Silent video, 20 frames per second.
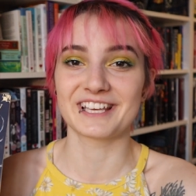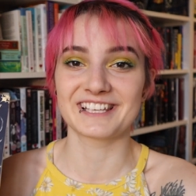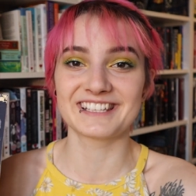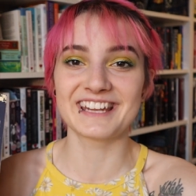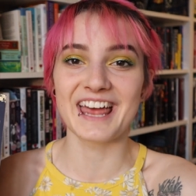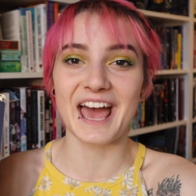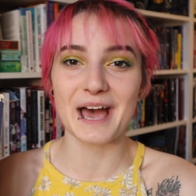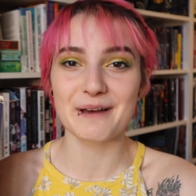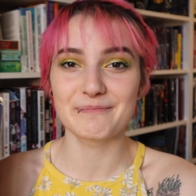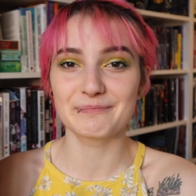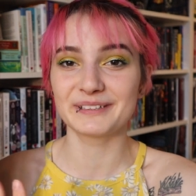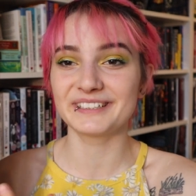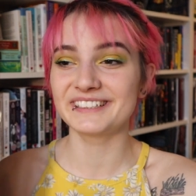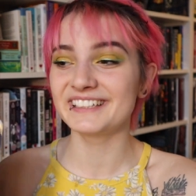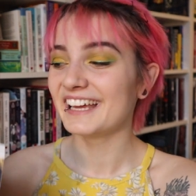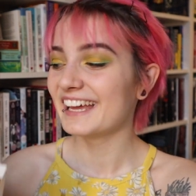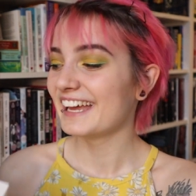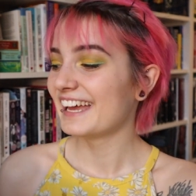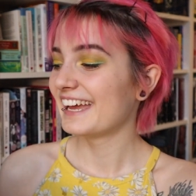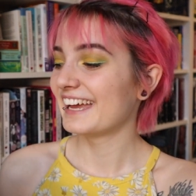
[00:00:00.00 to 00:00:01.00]
doesn't
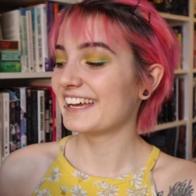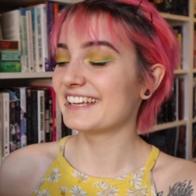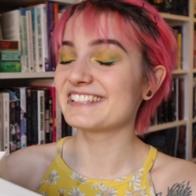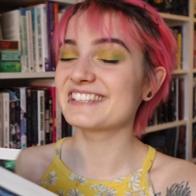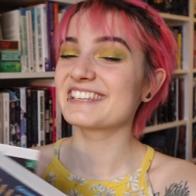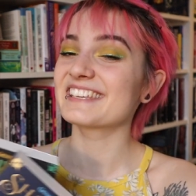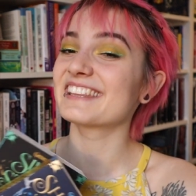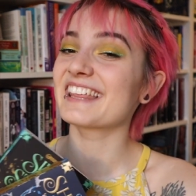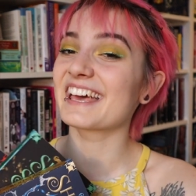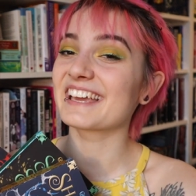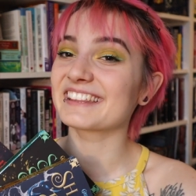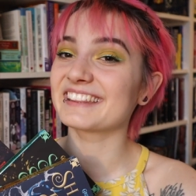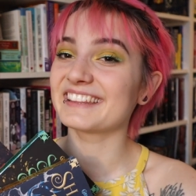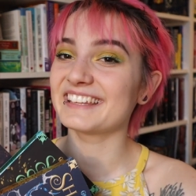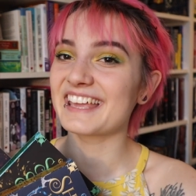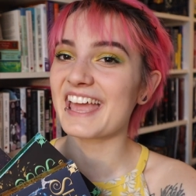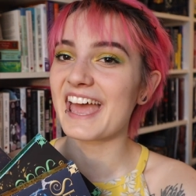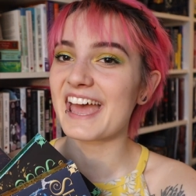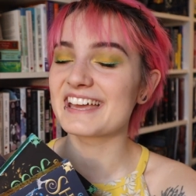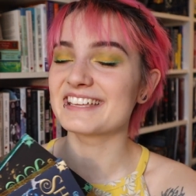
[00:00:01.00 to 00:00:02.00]
happen until like
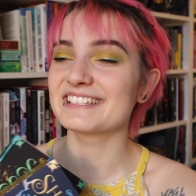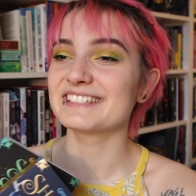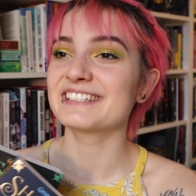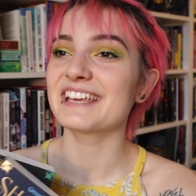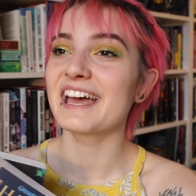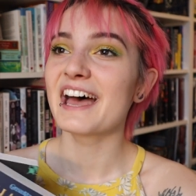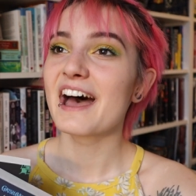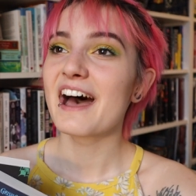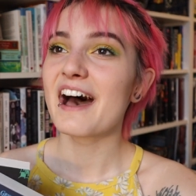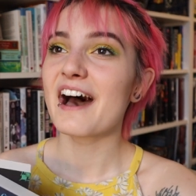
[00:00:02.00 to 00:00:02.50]
the end.